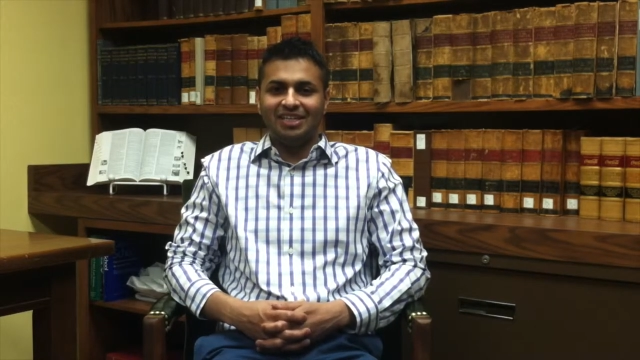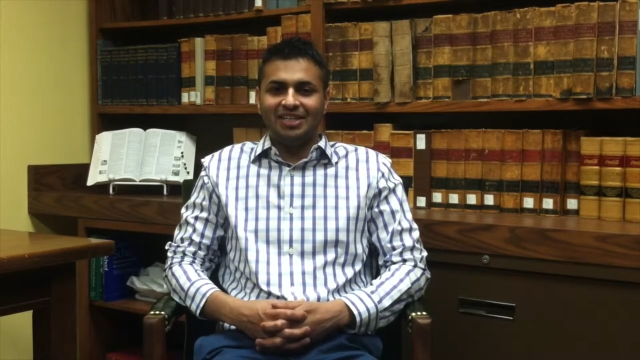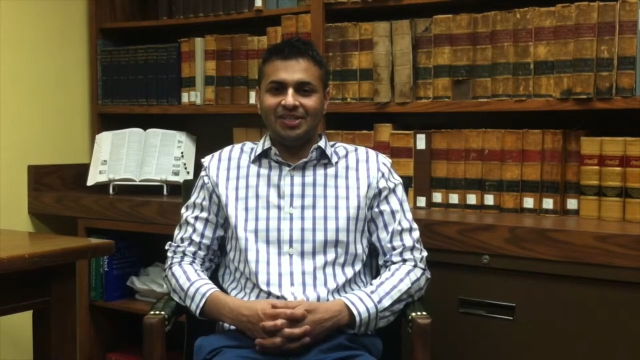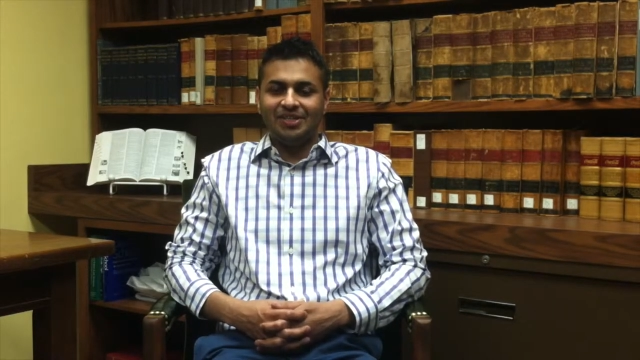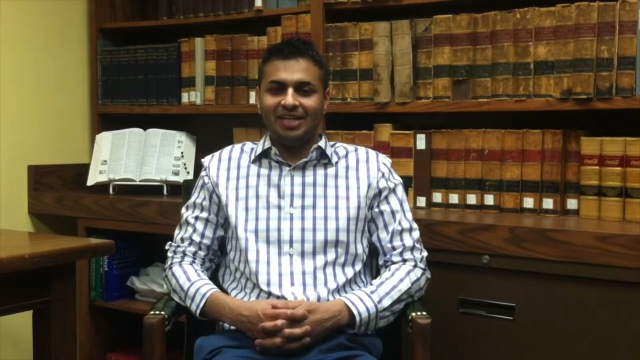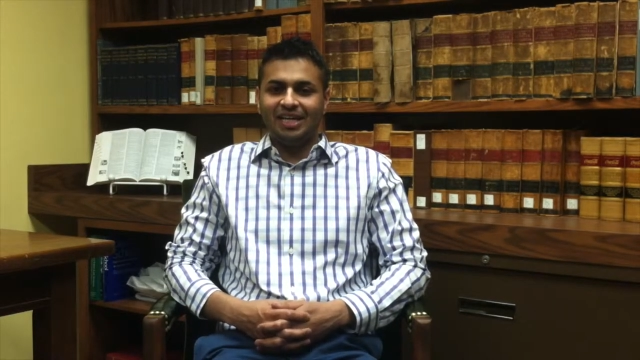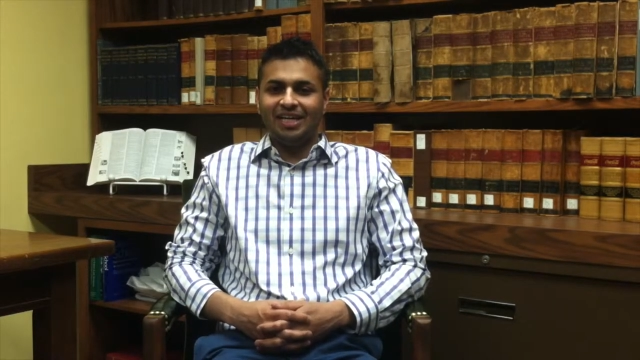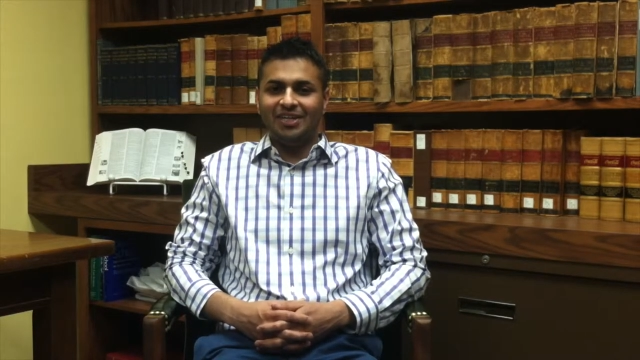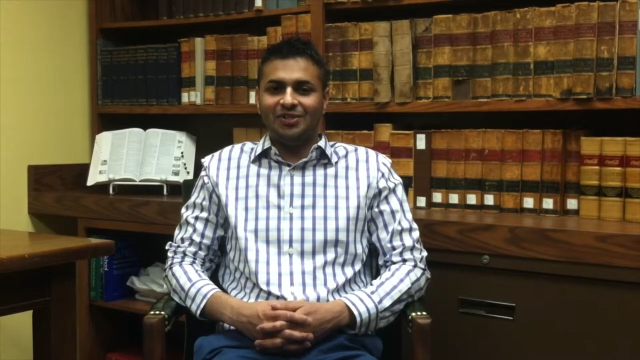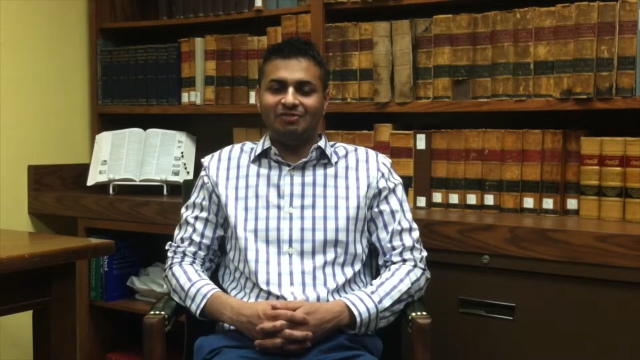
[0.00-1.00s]
here
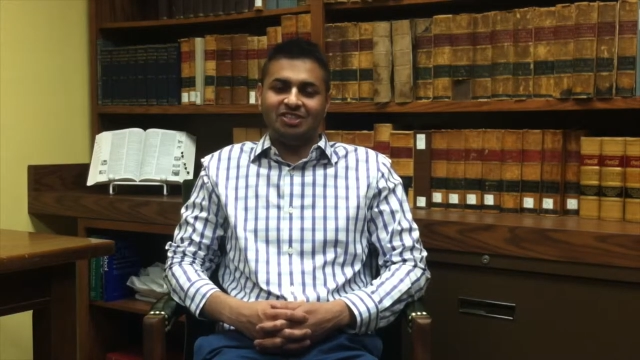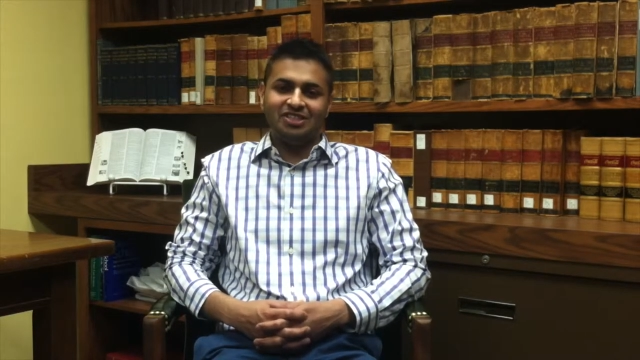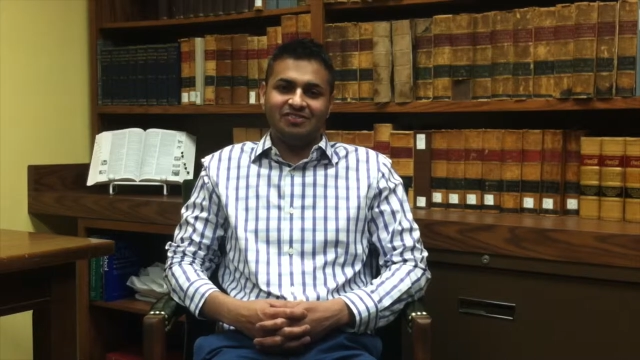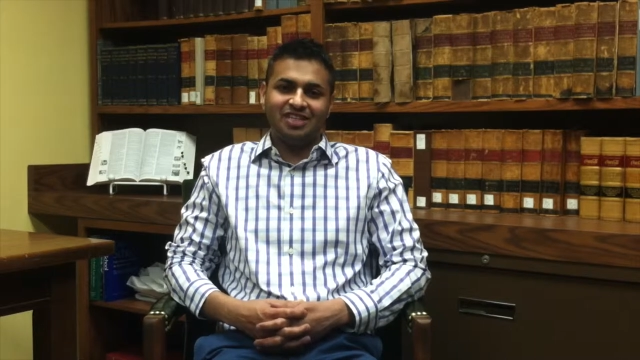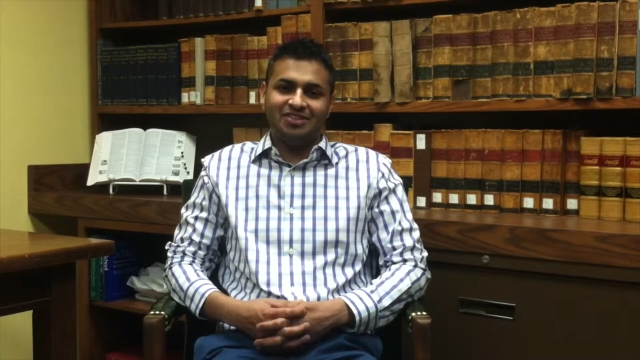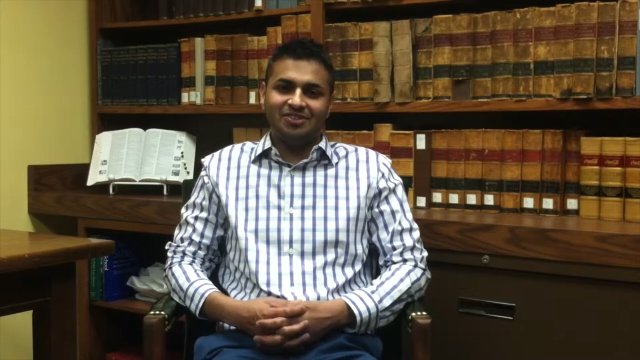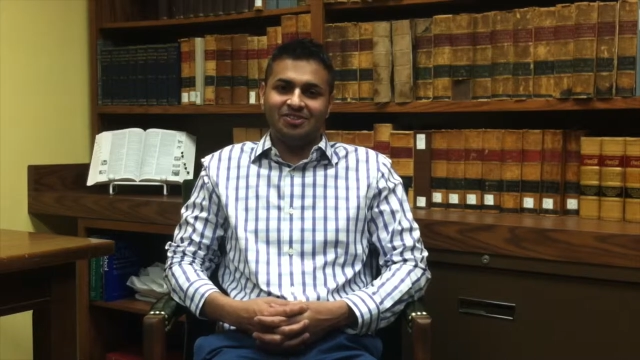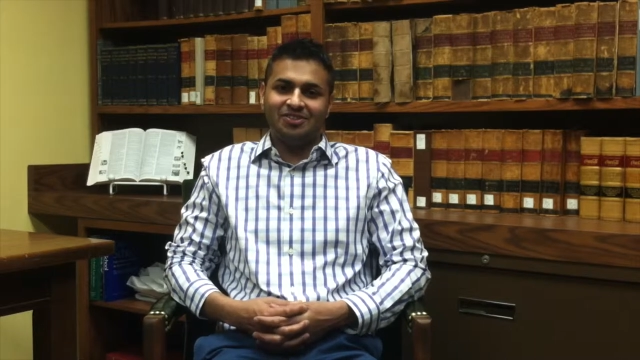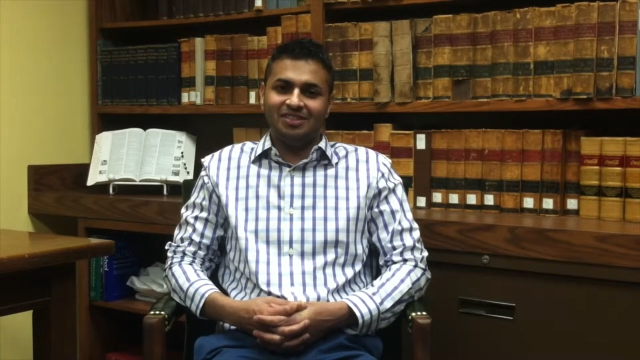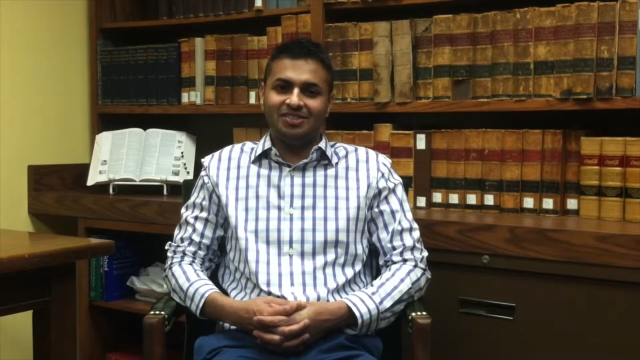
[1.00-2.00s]
at University of South
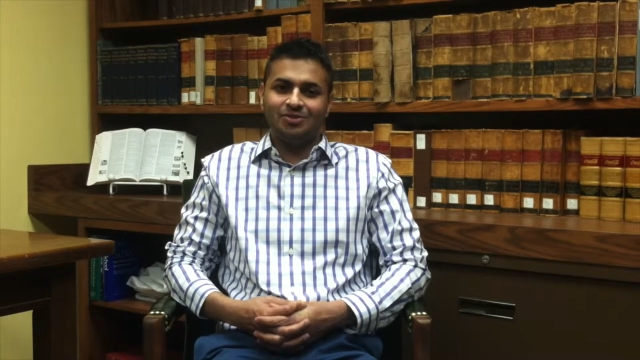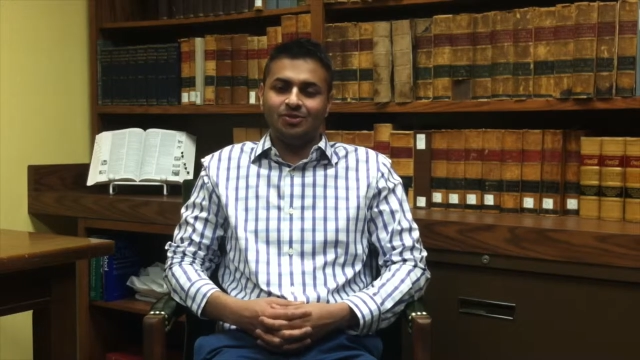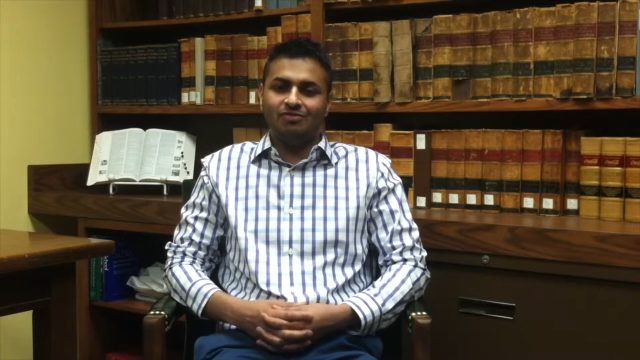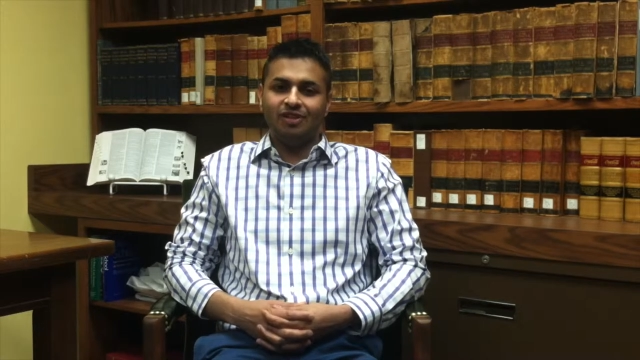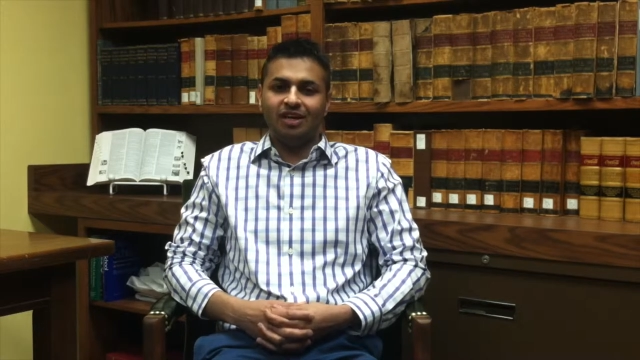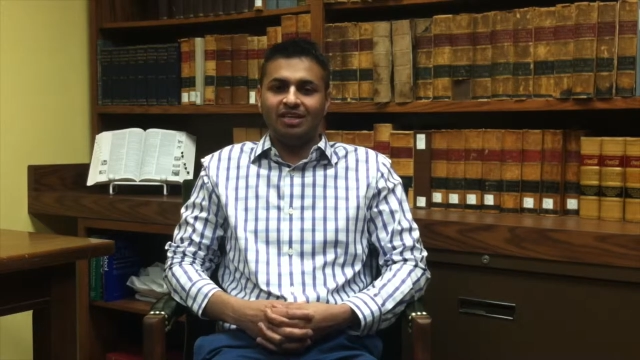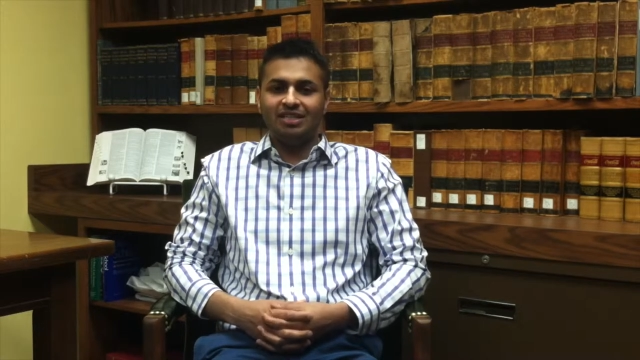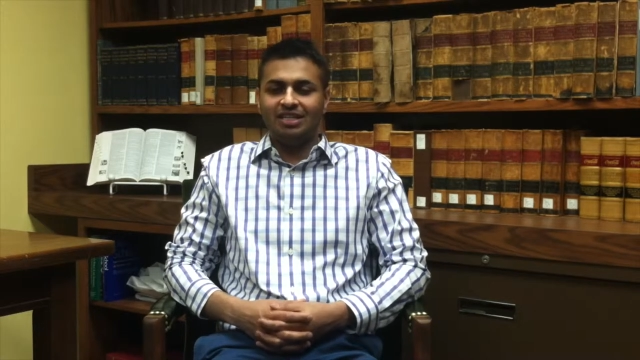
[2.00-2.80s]
Dakota School of Law.